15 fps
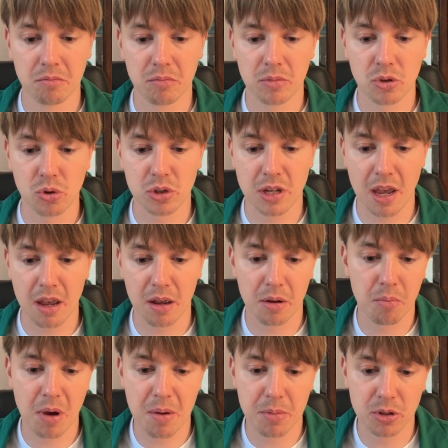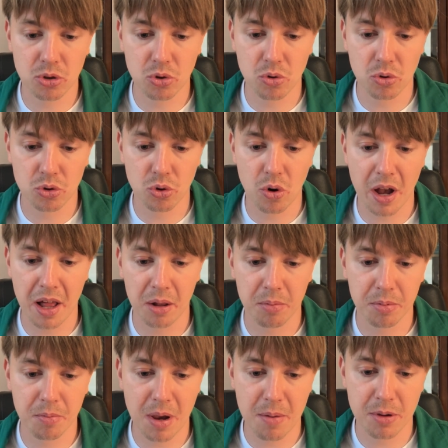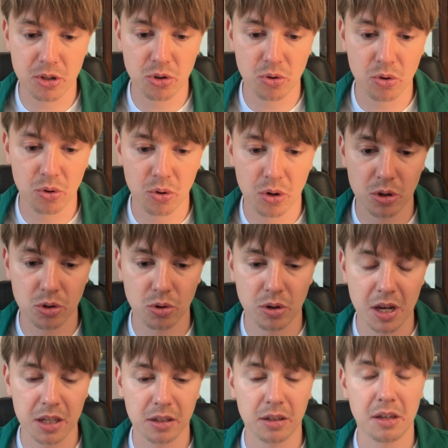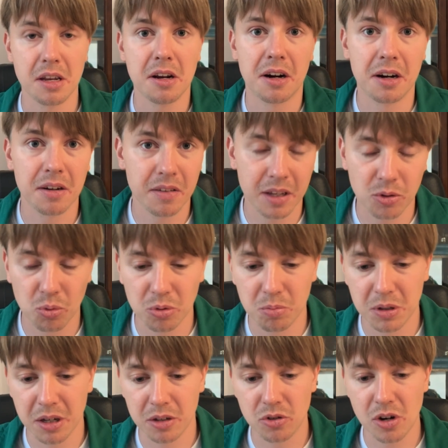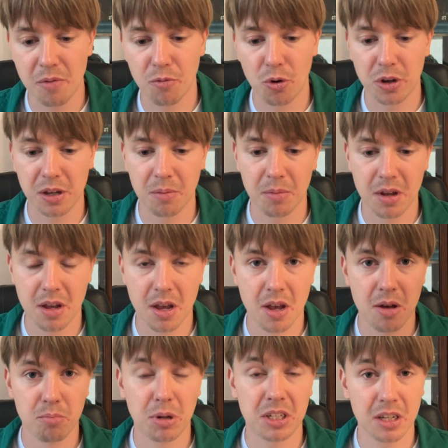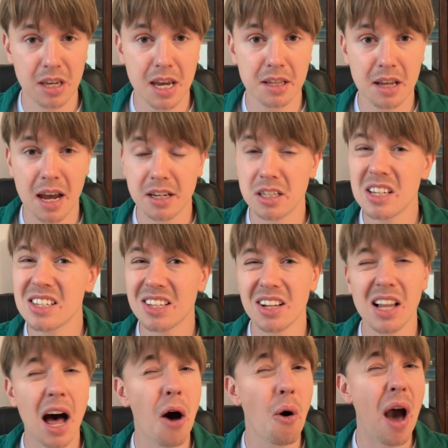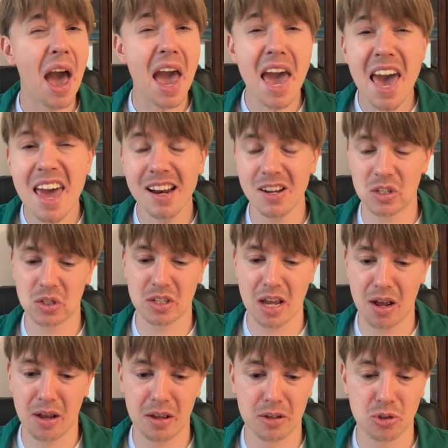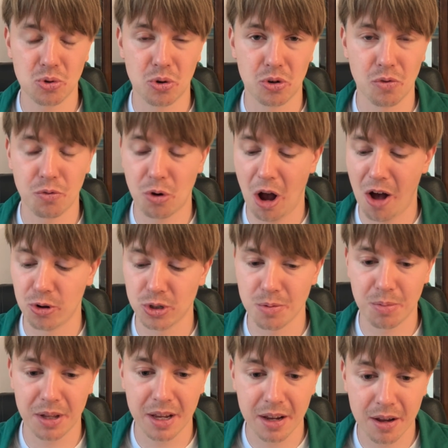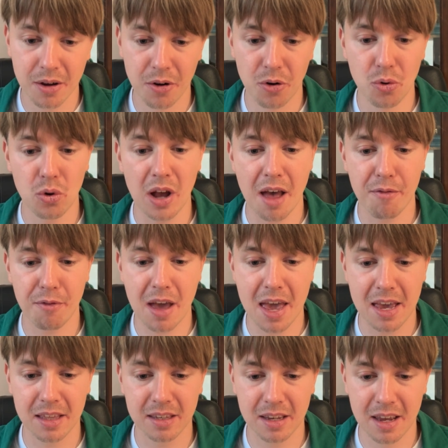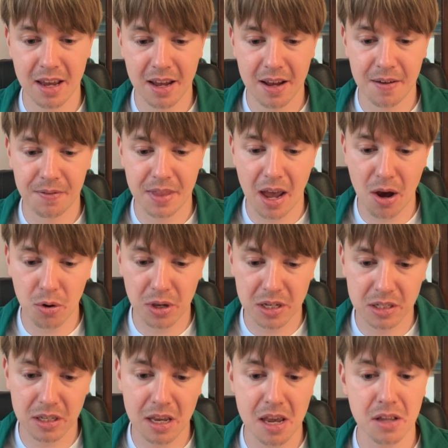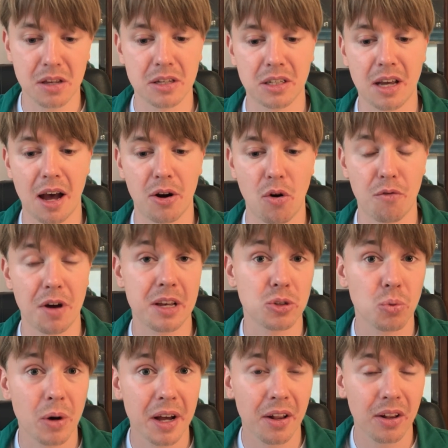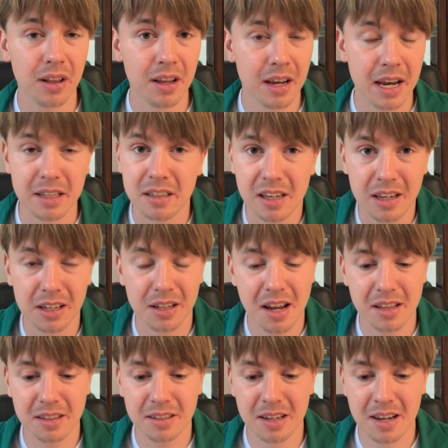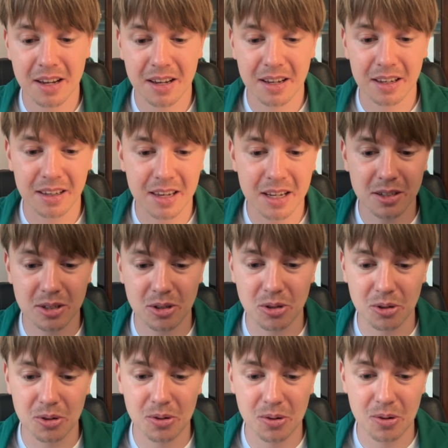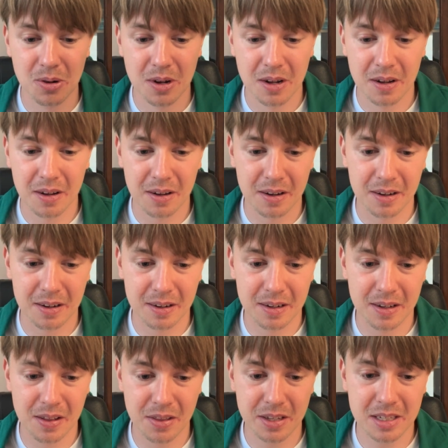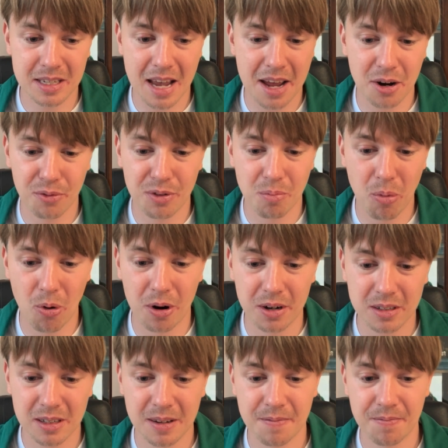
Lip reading: to say maybe to help, maybe to get here. That would be a dream for him. But again, I disallow any sort of counterplay. Rook f8. Now his king is cut off as well, and he cannot get to this side of the board.